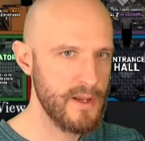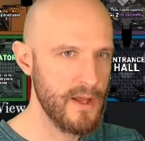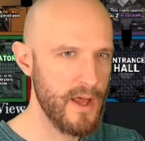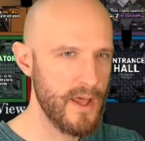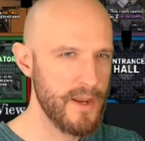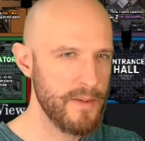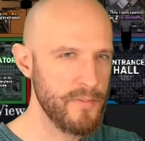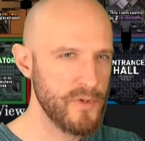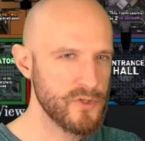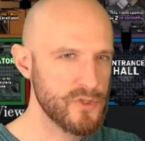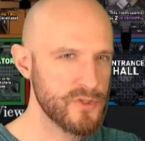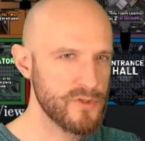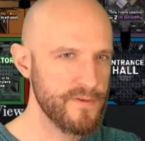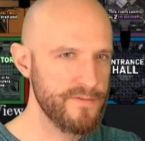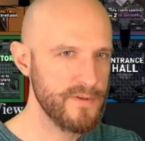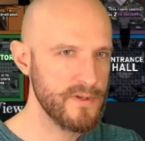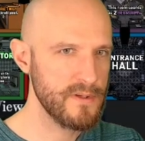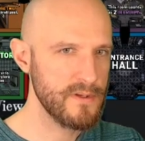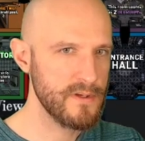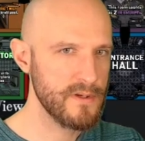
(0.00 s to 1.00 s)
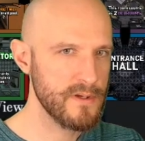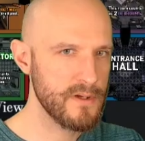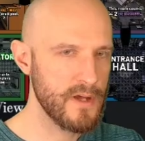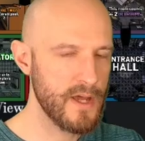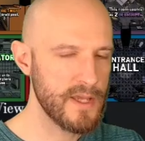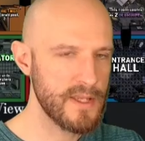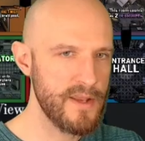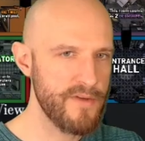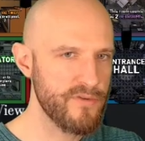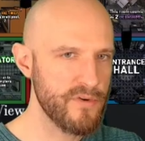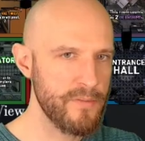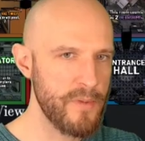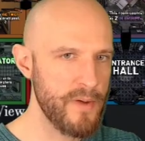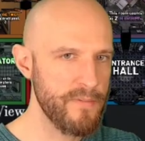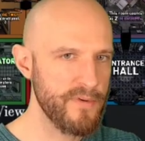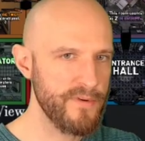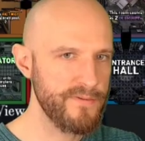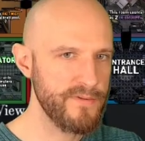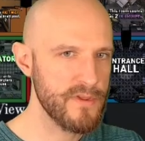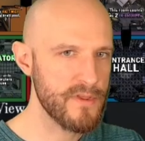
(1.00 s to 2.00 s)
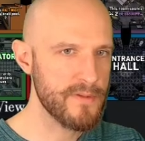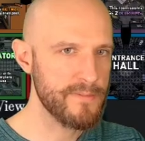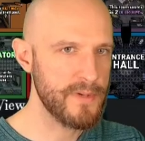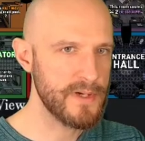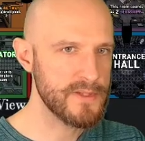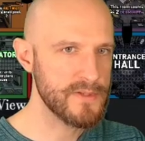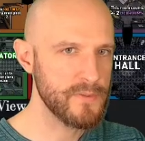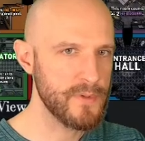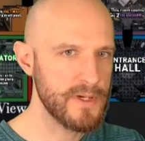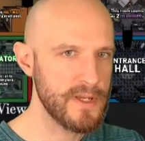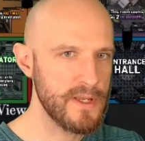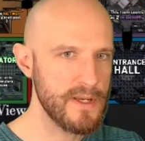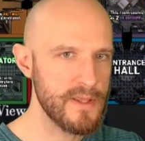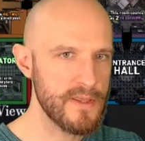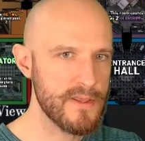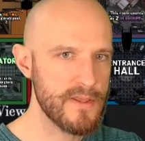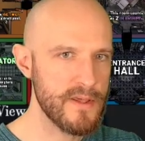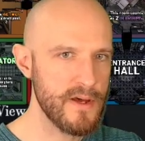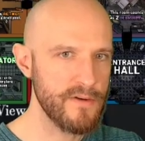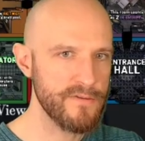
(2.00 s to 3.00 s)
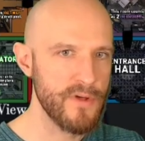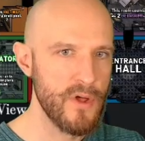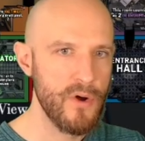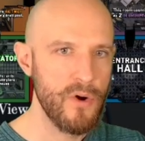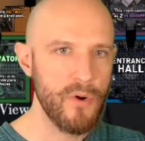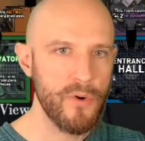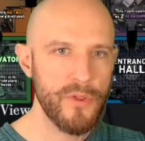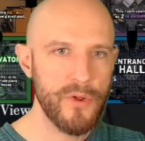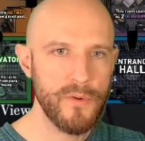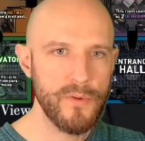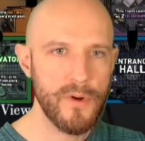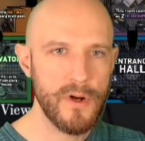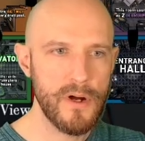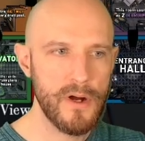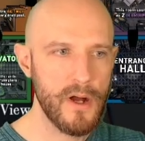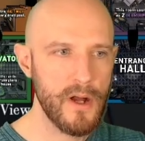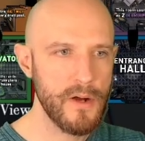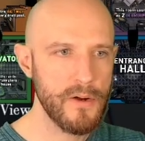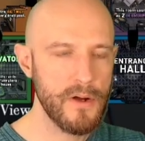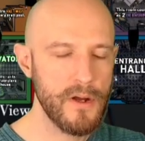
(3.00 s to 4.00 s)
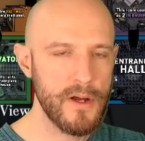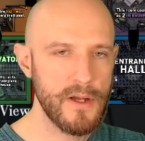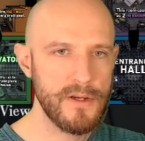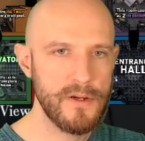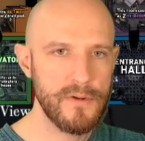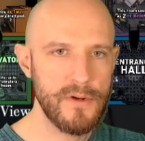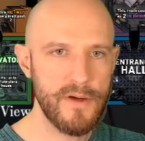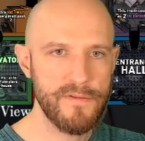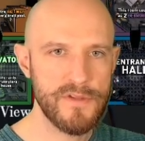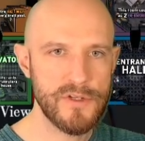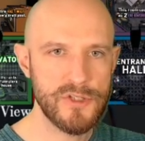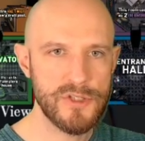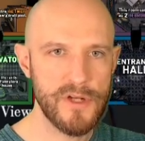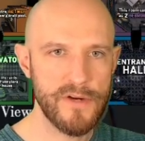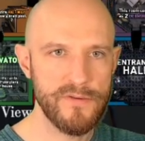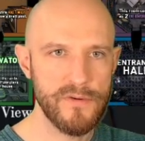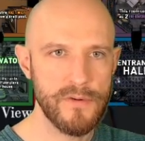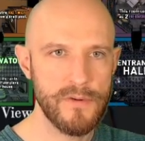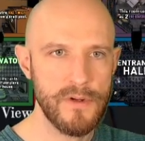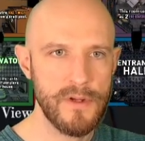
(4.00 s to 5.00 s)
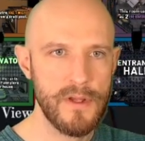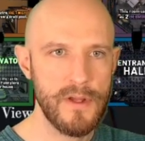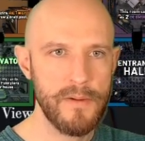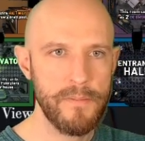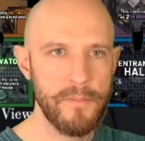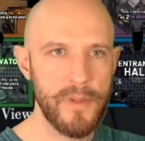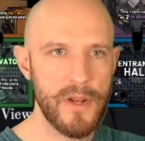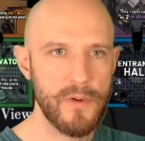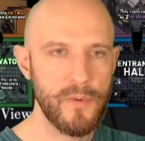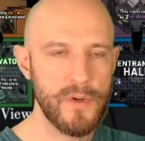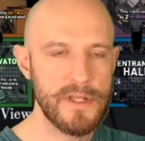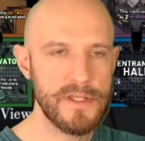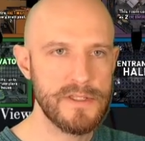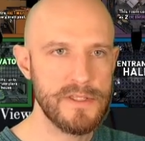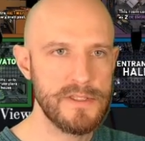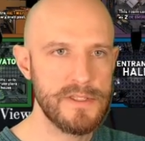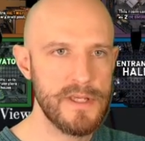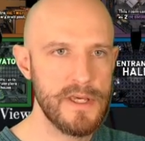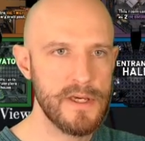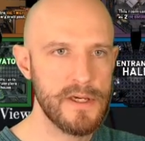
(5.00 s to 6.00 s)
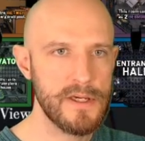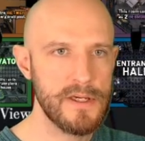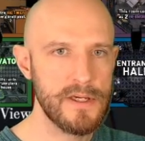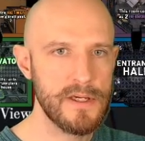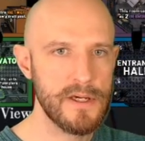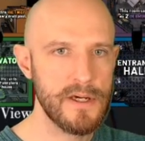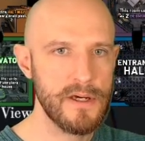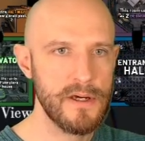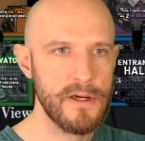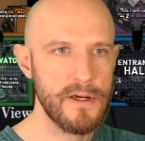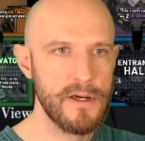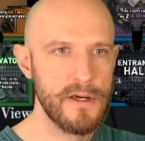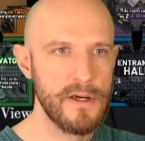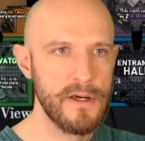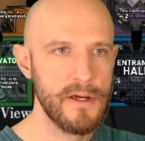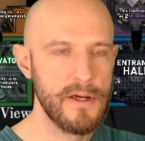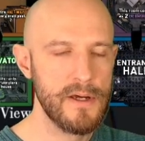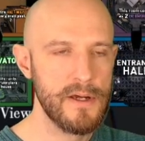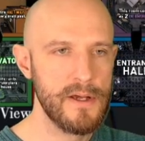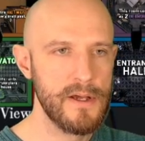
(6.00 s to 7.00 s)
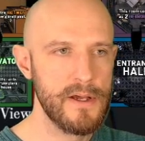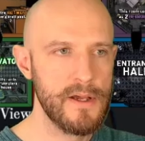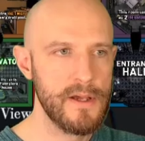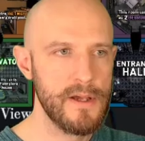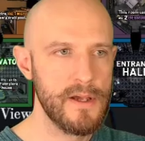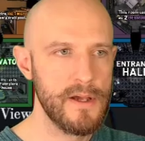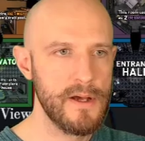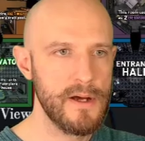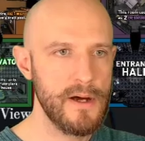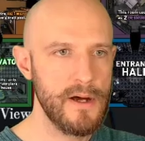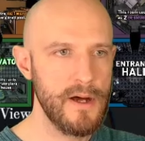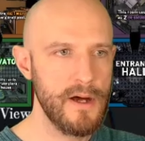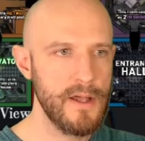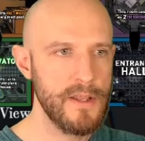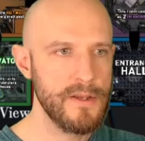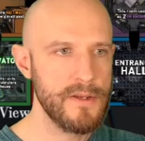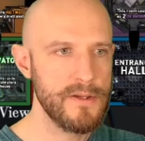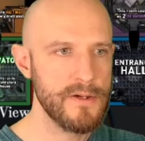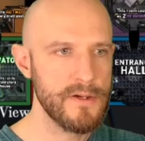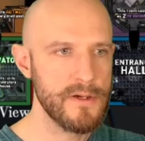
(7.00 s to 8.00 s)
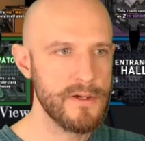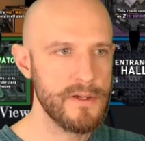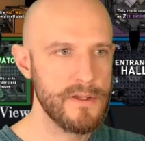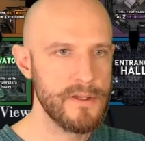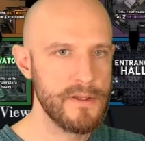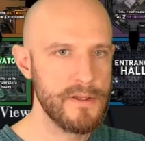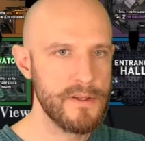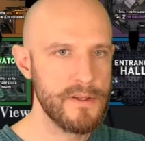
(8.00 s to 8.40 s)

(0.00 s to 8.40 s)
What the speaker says: And I'm not sure if it... I never remember if it spreads one in itself. Although, I don't have the shovel, but I wanted to dig under